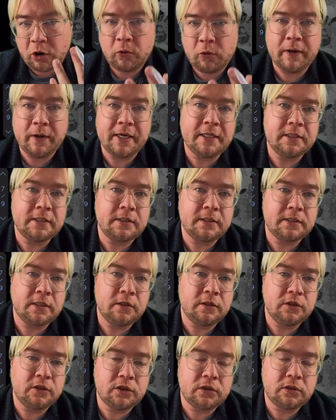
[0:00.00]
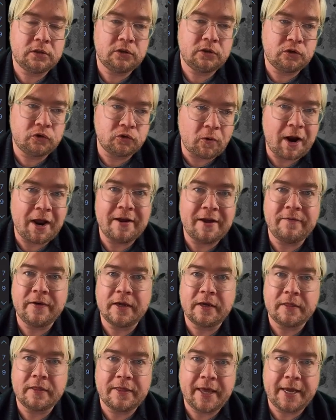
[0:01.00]
always
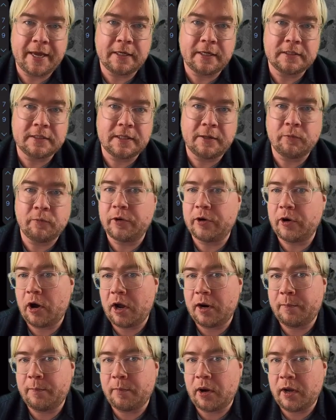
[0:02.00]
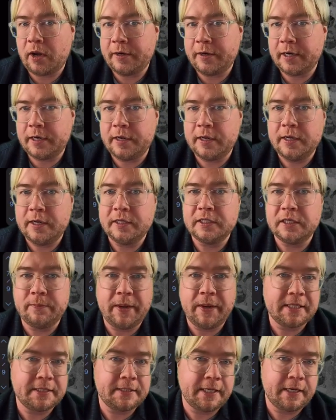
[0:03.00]
driving things that were not bonded
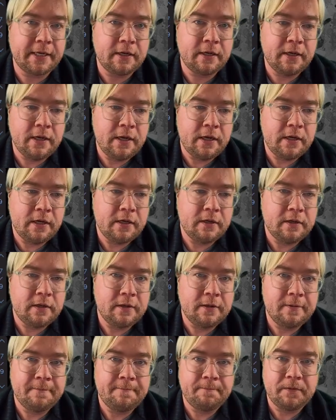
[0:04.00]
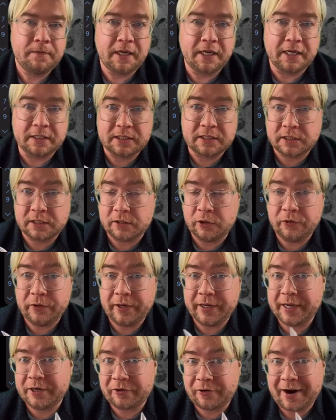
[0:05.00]
to mixing,
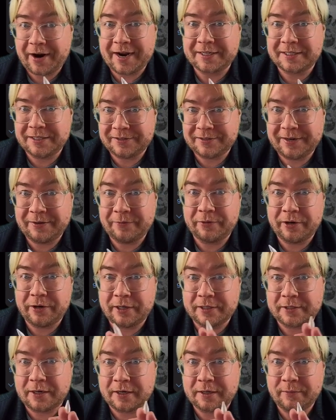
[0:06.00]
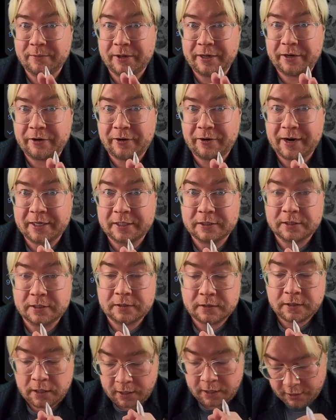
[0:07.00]
excluding interactions, right? We're not talking about
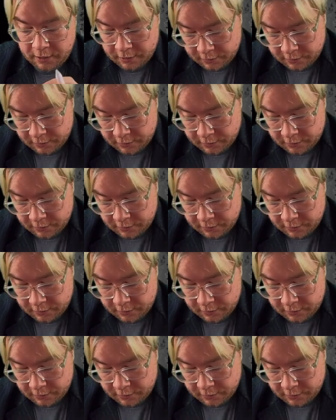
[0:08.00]
interactions.